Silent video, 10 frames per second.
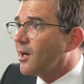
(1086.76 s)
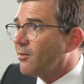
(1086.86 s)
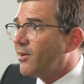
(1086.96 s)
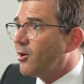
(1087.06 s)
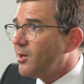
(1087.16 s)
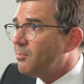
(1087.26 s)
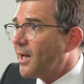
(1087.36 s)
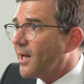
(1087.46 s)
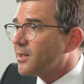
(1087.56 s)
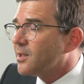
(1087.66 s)
are very
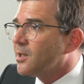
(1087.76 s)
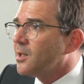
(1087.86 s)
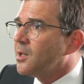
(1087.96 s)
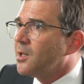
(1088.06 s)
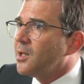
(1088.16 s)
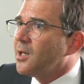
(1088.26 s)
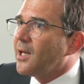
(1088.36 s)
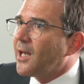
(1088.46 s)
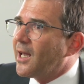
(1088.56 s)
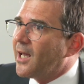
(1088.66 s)
bad.
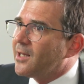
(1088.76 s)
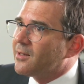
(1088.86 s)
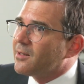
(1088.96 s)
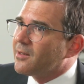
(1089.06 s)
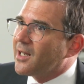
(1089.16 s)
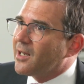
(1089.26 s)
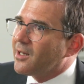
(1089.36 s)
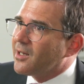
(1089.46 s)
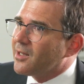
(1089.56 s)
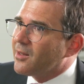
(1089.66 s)
And
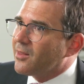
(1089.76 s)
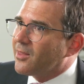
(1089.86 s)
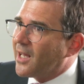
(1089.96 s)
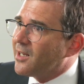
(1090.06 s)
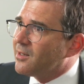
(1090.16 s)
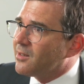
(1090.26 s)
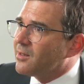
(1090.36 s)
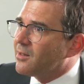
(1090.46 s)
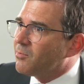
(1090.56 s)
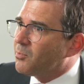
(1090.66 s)
then,
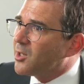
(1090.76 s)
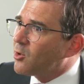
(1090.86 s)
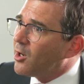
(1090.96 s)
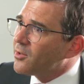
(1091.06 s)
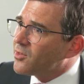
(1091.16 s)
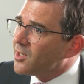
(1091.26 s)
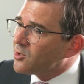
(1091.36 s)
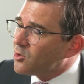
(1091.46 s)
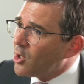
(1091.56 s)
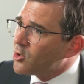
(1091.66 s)
because the
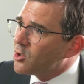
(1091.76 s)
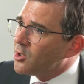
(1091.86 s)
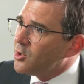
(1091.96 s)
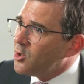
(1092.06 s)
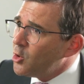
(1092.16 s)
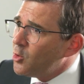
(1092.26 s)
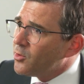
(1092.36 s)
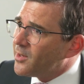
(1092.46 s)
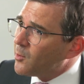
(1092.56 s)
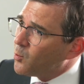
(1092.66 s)
surgeon knew
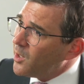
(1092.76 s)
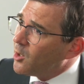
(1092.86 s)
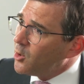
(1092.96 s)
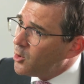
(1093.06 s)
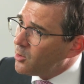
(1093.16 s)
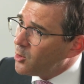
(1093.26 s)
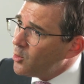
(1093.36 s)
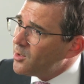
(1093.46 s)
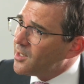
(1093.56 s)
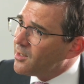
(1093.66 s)
that we are
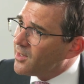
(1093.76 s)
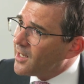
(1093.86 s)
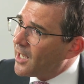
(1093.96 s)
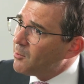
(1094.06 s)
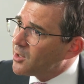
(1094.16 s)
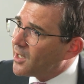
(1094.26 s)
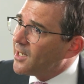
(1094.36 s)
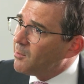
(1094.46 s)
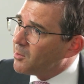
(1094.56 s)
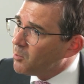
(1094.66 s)
using the
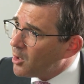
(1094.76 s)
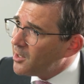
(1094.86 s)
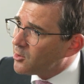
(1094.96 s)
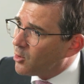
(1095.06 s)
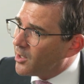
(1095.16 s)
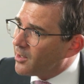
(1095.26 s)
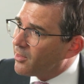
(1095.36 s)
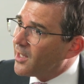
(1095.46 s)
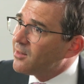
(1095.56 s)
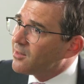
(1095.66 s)
hemodynamic monitoring, then